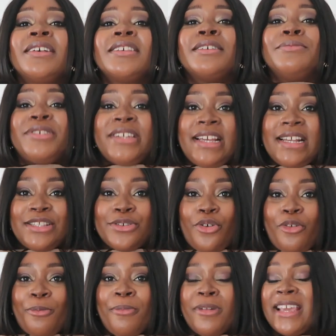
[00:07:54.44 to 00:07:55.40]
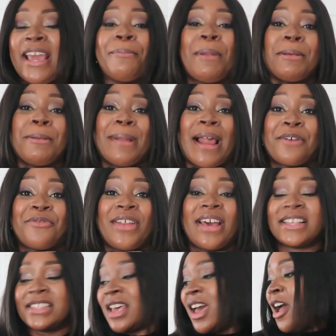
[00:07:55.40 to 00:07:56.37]
some jeans, or yeah, maybe black
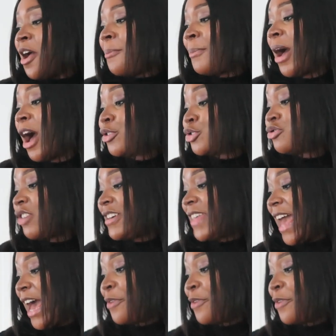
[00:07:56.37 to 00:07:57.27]
flares. But I'll try that